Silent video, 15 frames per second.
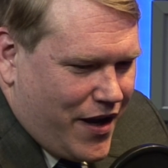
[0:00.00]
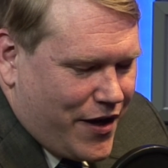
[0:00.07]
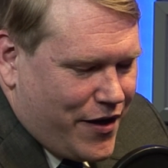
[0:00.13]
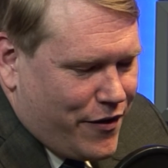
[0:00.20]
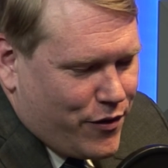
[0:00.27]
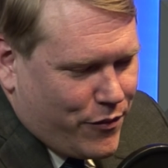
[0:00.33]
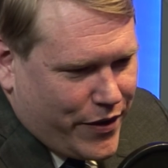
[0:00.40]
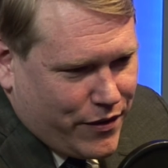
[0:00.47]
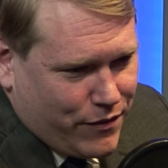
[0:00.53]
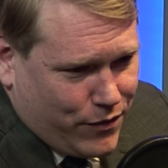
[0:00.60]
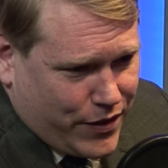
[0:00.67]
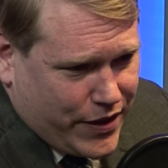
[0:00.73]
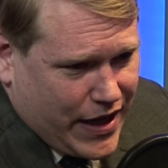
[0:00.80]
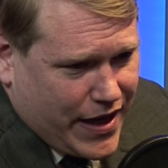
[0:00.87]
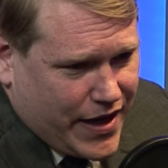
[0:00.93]
another way to
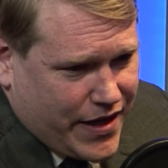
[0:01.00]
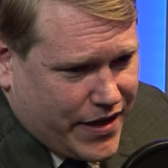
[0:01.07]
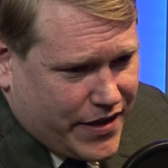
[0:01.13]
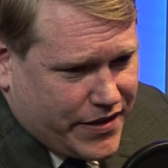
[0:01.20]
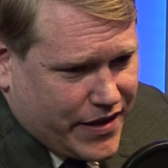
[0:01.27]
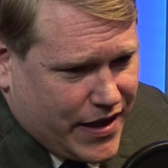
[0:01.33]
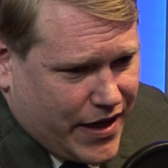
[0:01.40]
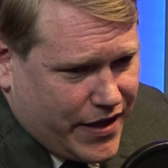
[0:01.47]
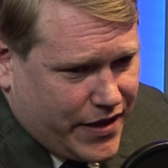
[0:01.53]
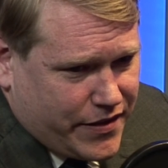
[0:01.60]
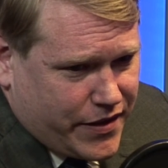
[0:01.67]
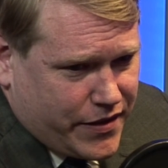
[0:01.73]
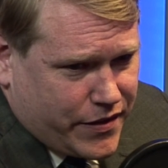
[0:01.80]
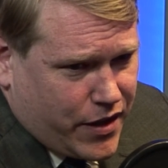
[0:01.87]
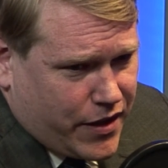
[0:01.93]
look at it is that
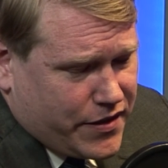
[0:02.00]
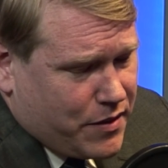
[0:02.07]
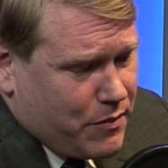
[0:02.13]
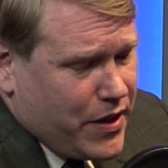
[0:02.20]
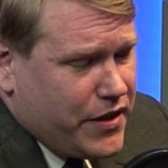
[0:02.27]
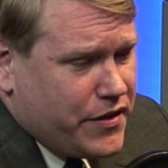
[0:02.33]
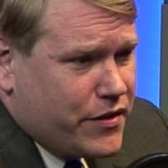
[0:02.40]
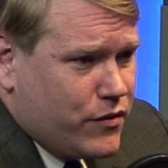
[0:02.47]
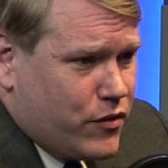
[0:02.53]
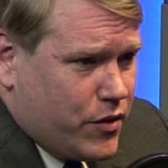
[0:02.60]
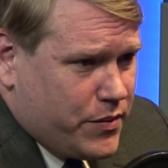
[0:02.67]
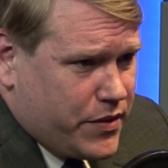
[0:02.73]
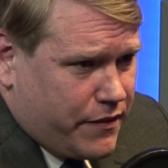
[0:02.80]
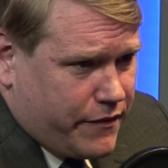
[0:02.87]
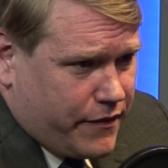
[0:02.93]
he's causing many
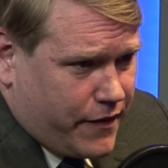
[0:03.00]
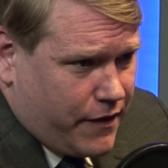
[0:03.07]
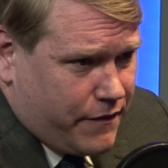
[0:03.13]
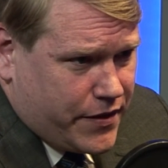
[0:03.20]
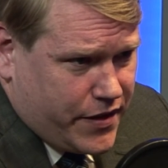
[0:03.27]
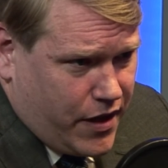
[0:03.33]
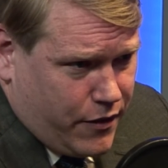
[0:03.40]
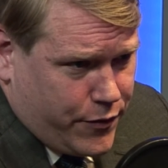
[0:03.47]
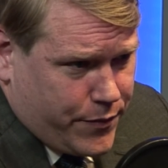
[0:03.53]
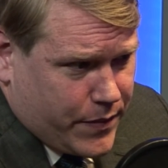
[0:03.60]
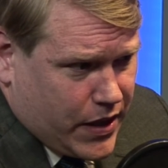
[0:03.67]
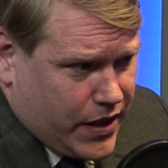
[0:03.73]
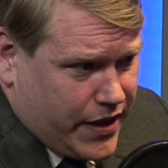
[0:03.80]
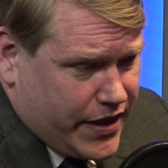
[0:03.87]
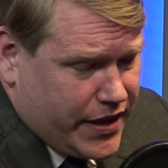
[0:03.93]
storms of his
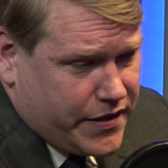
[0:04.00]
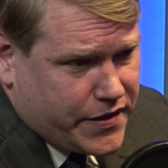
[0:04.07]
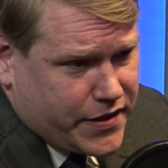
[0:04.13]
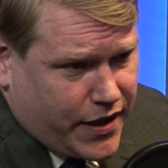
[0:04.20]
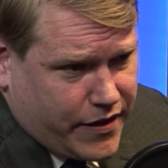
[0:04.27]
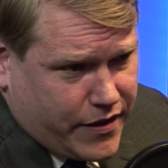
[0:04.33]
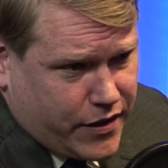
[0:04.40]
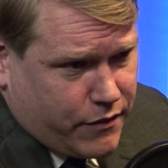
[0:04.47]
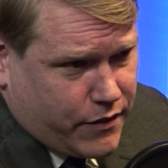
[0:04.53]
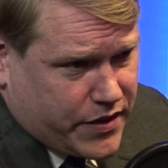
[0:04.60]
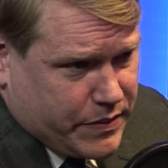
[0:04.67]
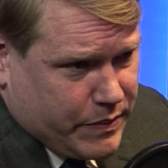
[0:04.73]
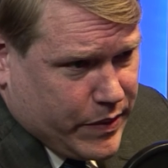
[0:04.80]
own inside the U.S.